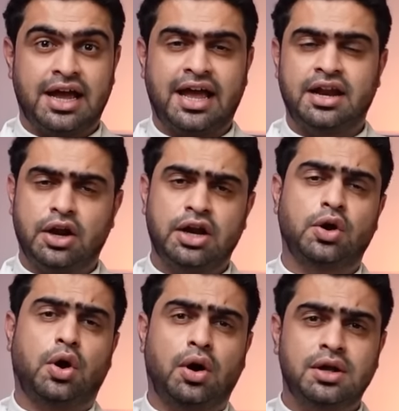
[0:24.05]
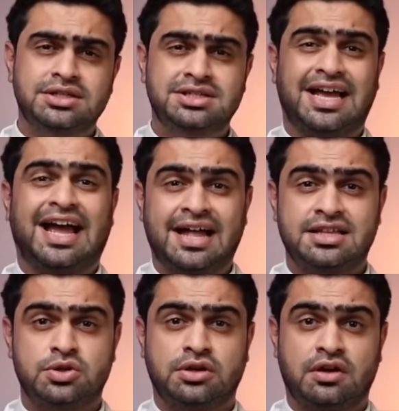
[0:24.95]
and it all just
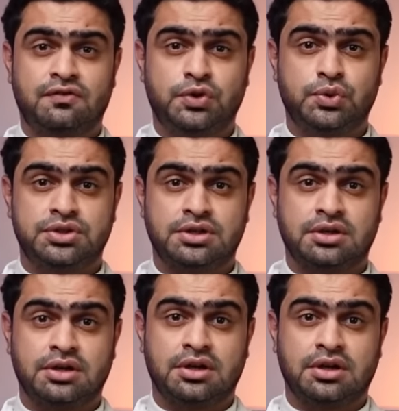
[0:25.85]
adds to the confusion.